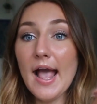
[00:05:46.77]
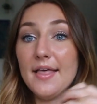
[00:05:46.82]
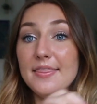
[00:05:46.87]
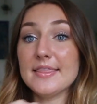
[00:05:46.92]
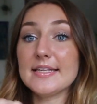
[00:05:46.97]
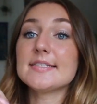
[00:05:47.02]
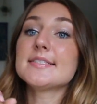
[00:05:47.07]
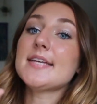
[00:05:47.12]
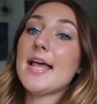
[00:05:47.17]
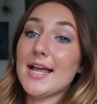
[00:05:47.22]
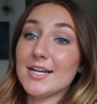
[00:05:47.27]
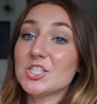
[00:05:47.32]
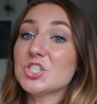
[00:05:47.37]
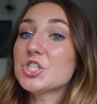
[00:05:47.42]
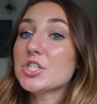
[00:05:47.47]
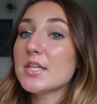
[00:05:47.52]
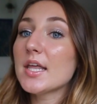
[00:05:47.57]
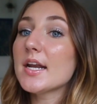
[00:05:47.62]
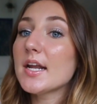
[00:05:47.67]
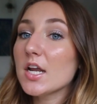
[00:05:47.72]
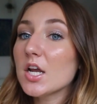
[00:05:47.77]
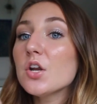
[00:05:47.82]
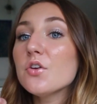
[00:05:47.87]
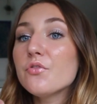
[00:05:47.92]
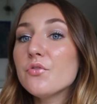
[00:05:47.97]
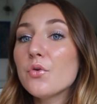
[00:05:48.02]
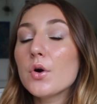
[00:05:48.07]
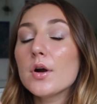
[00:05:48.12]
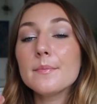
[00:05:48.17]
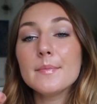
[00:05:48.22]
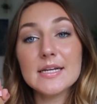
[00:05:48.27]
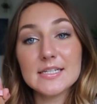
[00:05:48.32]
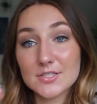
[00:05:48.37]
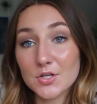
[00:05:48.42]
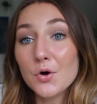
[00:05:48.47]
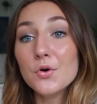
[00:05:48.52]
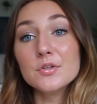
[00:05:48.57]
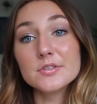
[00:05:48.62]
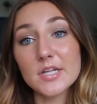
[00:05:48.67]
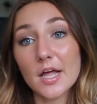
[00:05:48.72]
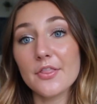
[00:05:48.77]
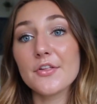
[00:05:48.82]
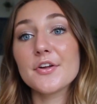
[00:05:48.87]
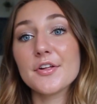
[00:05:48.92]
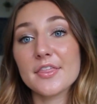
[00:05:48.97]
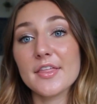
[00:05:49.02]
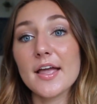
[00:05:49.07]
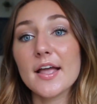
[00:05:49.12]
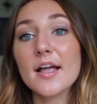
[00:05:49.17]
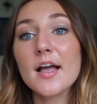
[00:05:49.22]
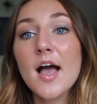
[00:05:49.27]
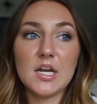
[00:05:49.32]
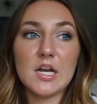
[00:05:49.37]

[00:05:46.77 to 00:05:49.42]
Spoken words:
and the tension that it can form is a whole nother thing.